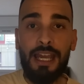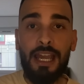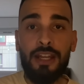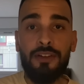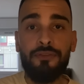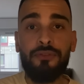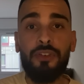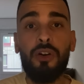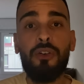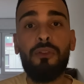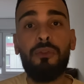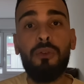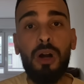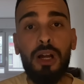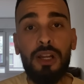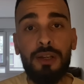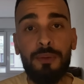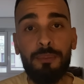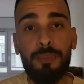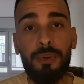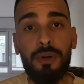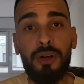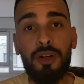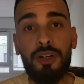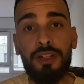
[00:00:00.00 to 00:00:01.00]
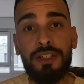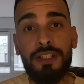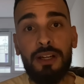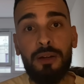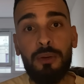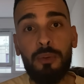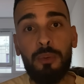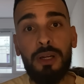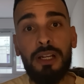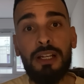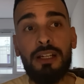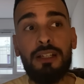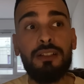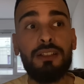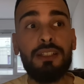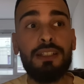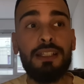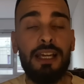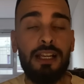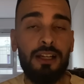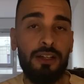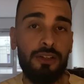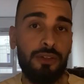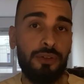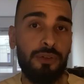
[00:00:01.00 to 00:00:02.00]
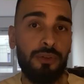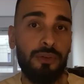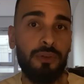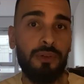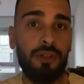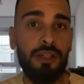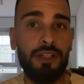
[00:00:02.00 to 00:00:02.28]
For 1 point, I will tell you